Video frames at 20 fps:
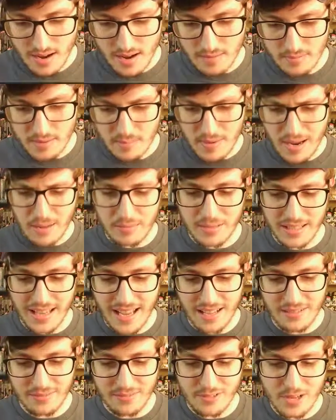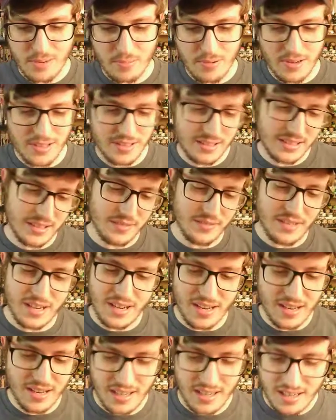To be able to get reprints of
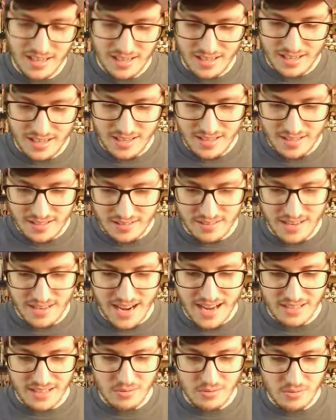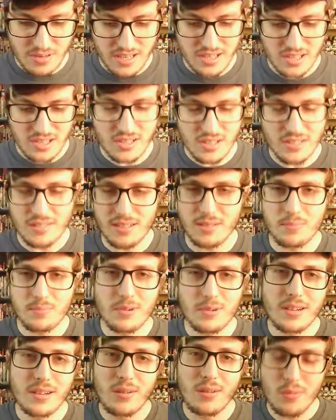the actual issues is
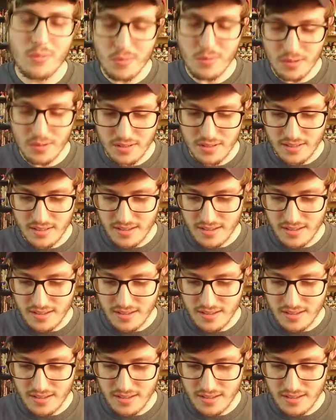pretty cool.